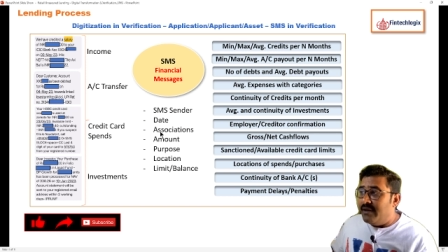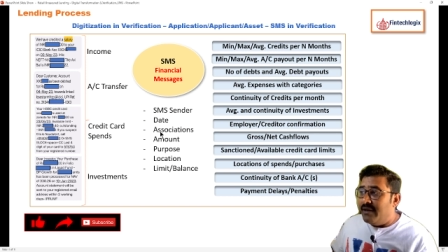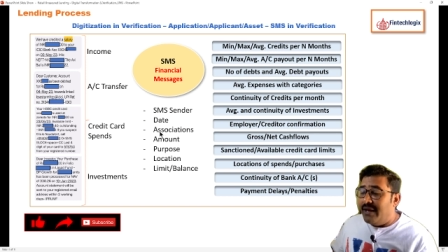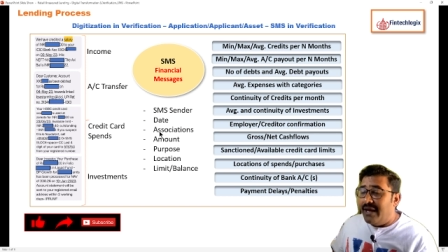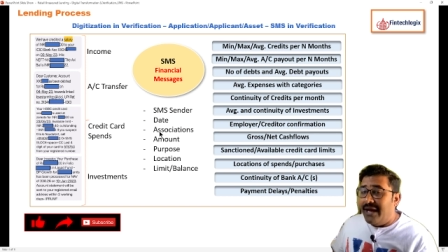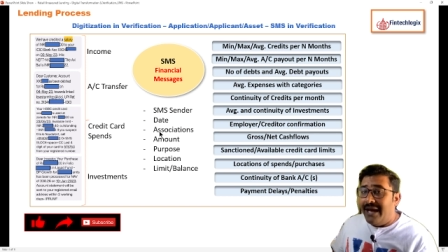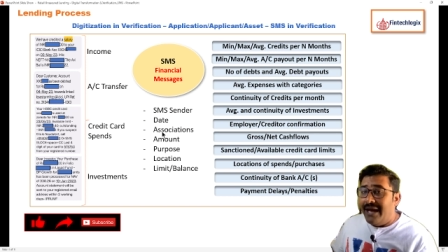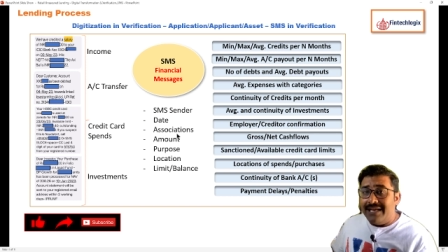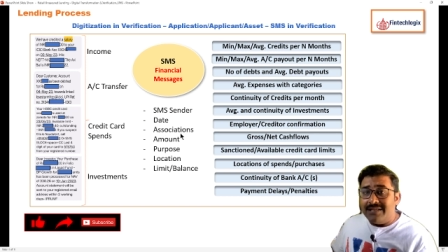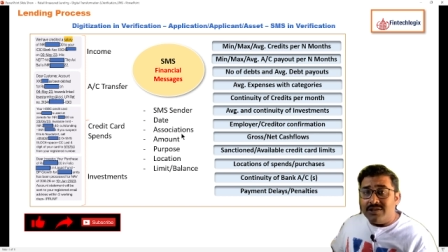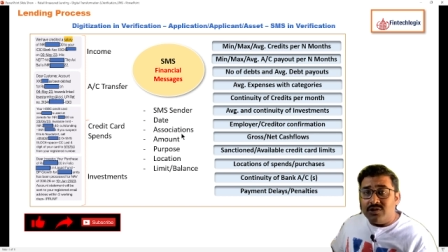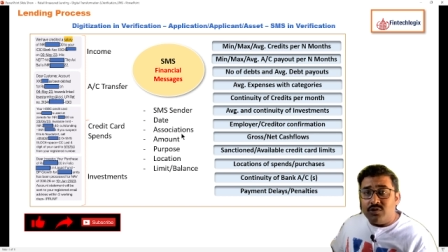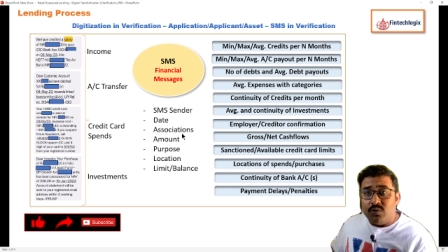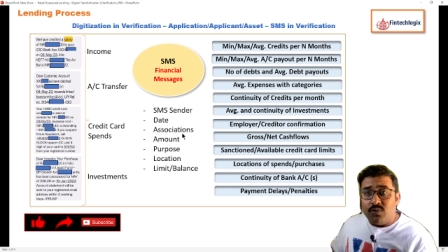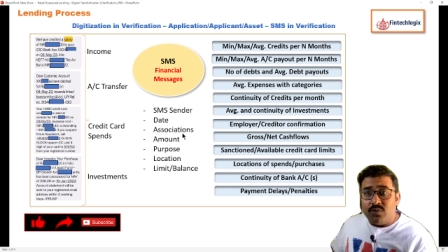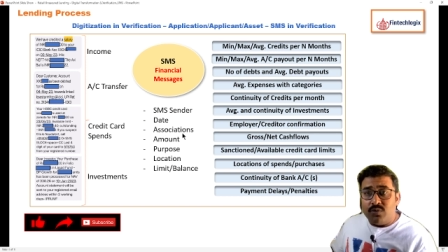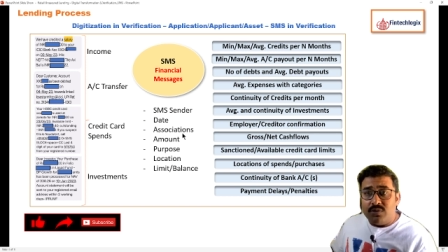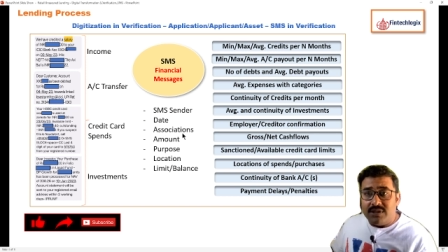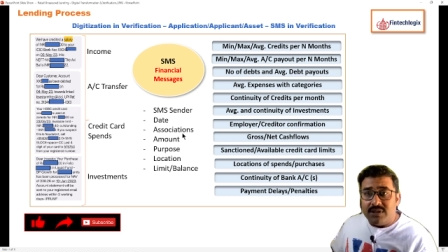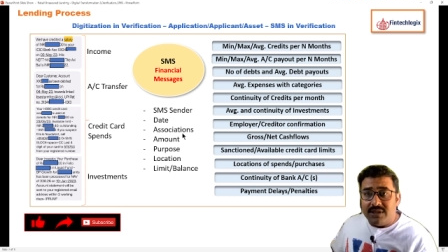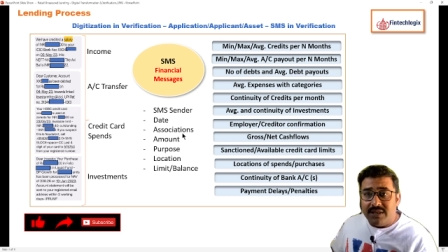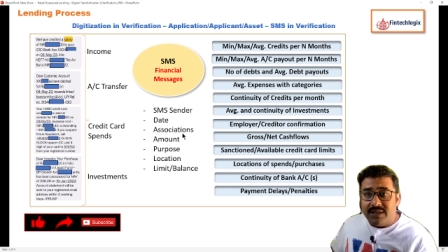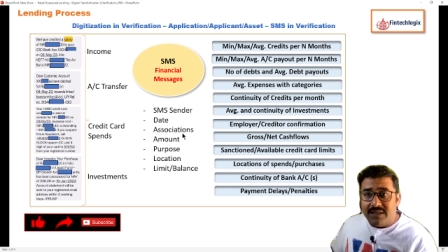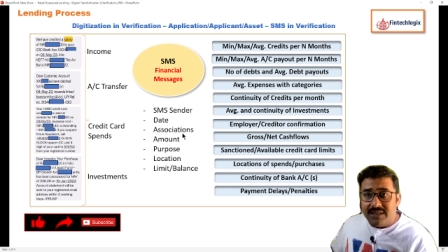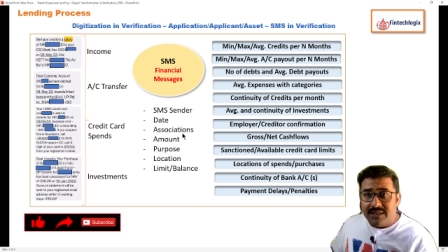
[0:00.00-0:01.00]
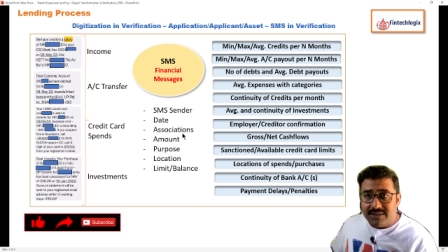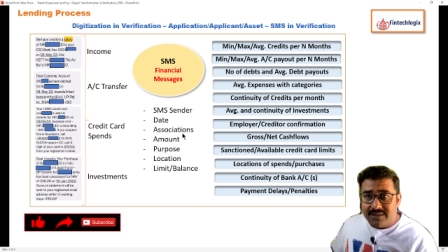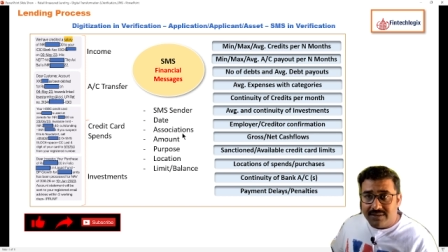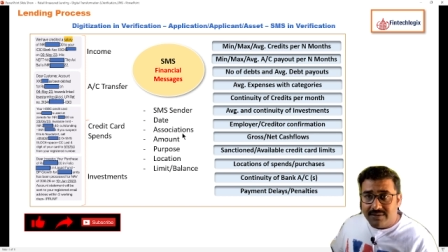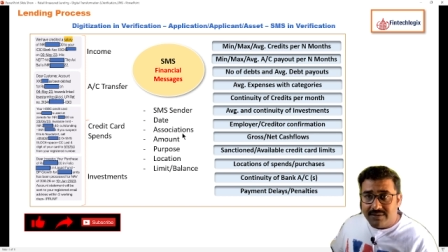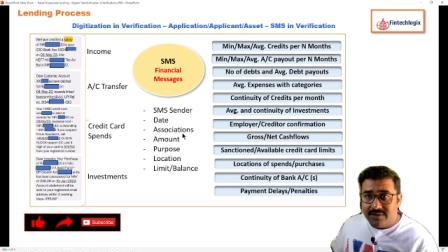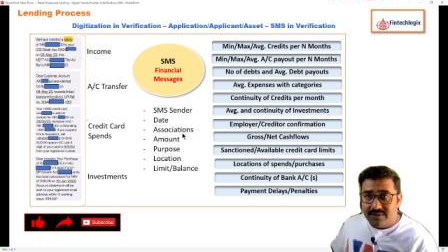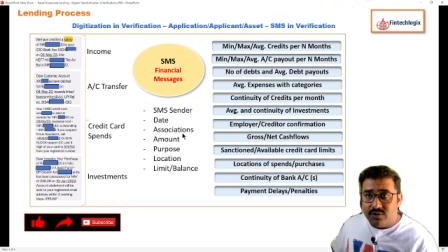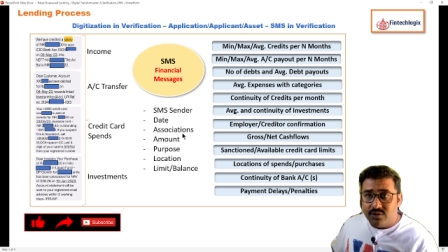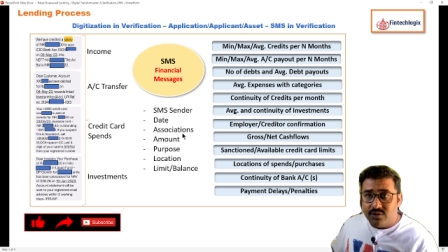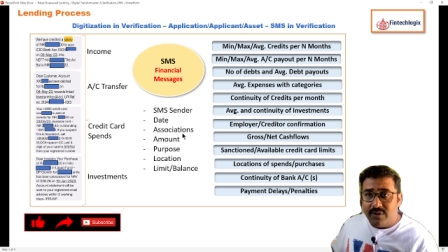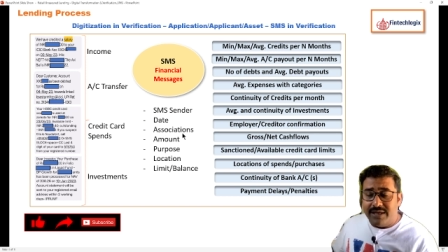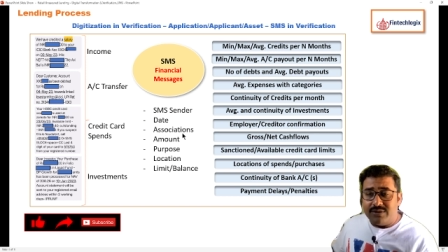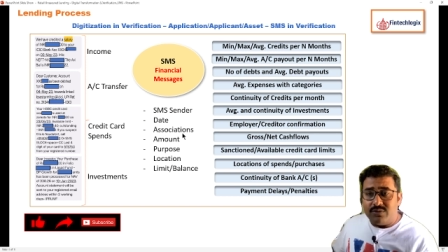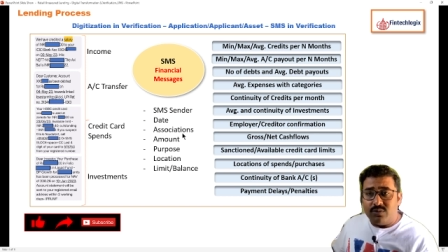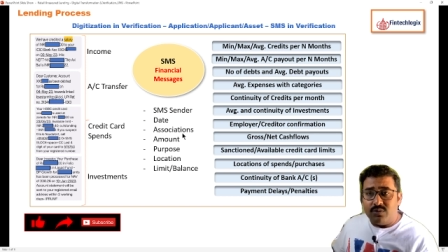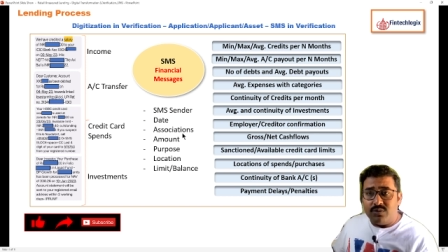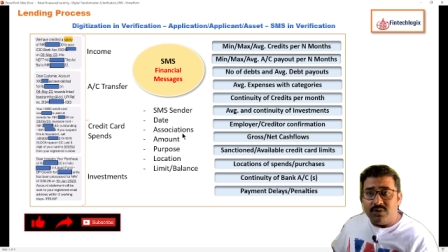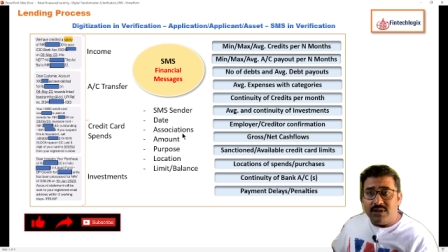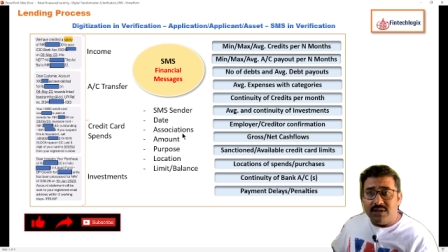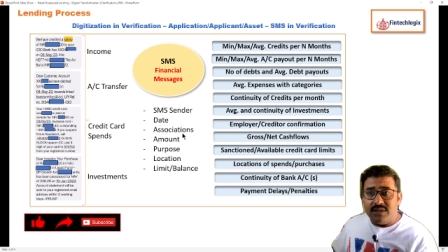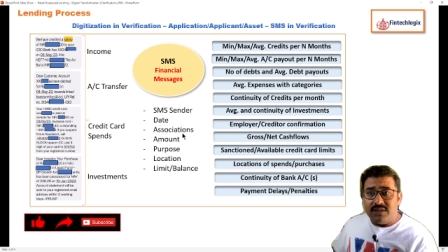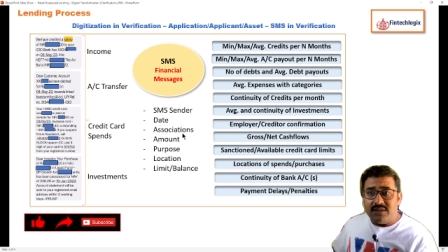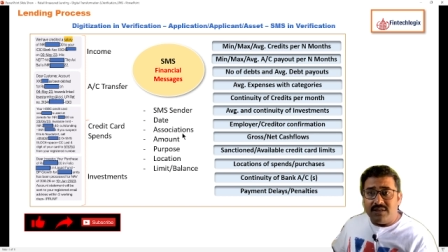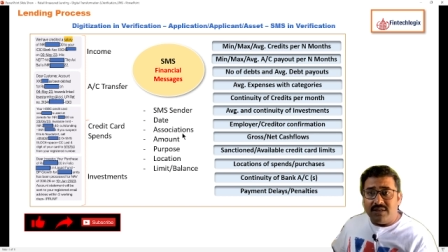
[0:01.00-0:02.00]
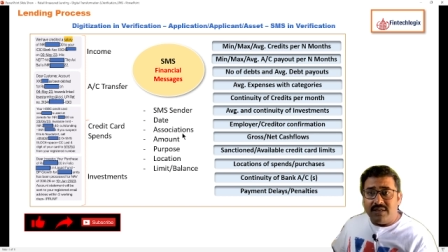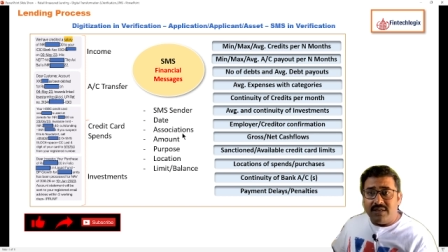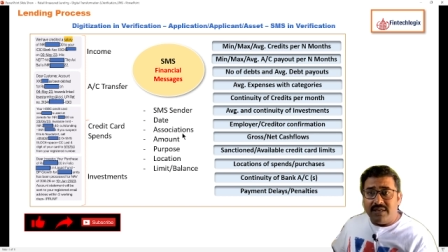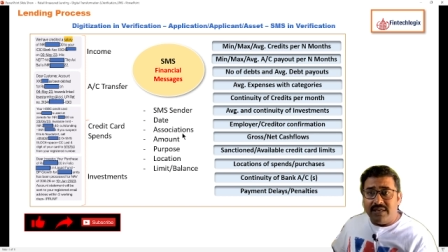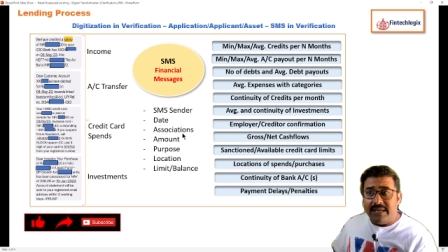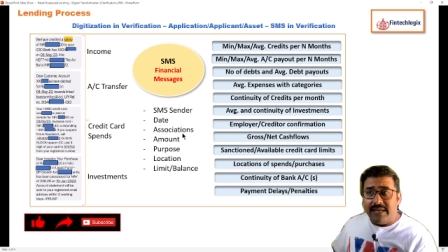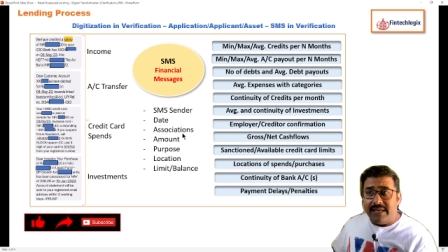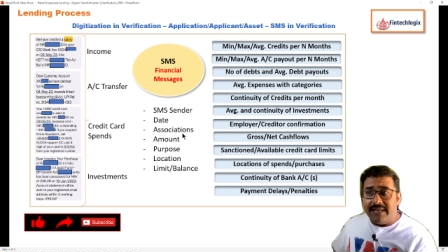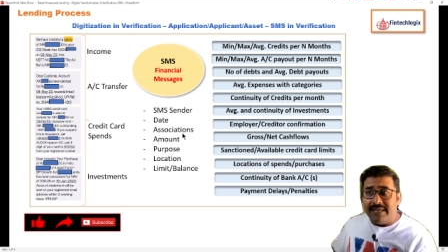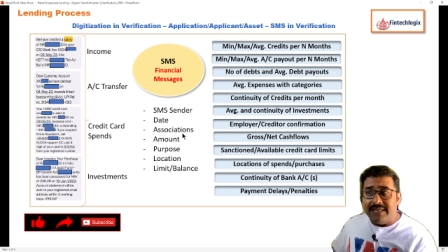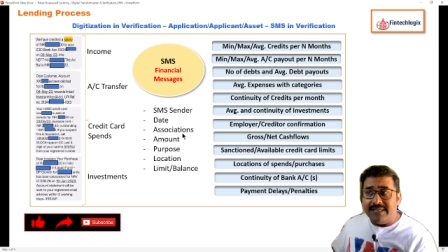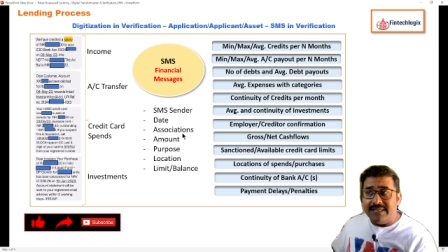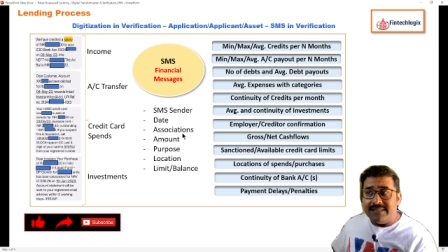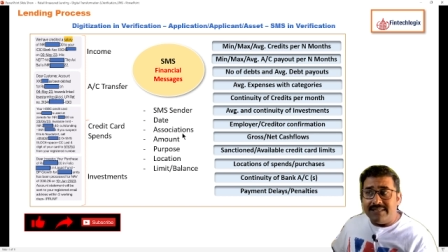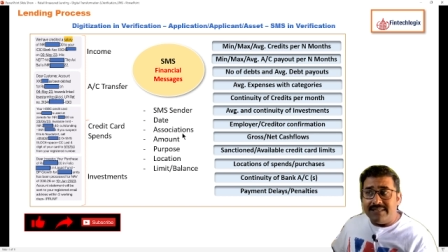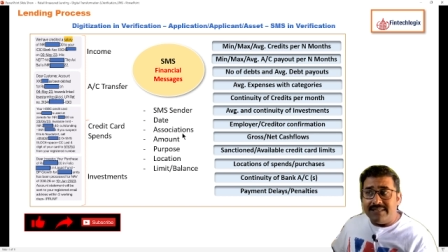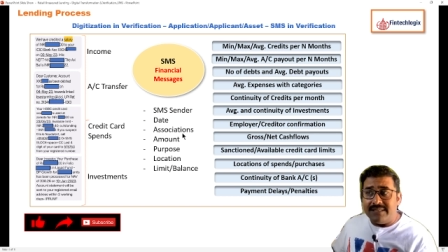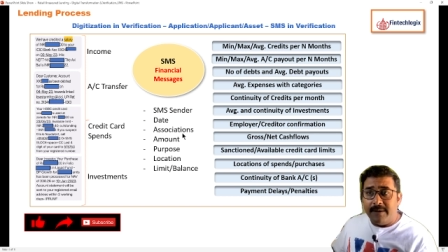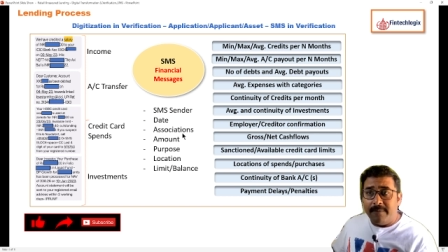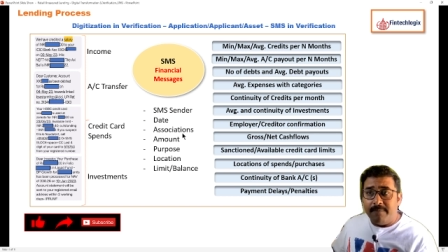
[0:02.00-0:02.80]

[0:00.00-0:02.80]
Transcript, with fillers: Association. So association is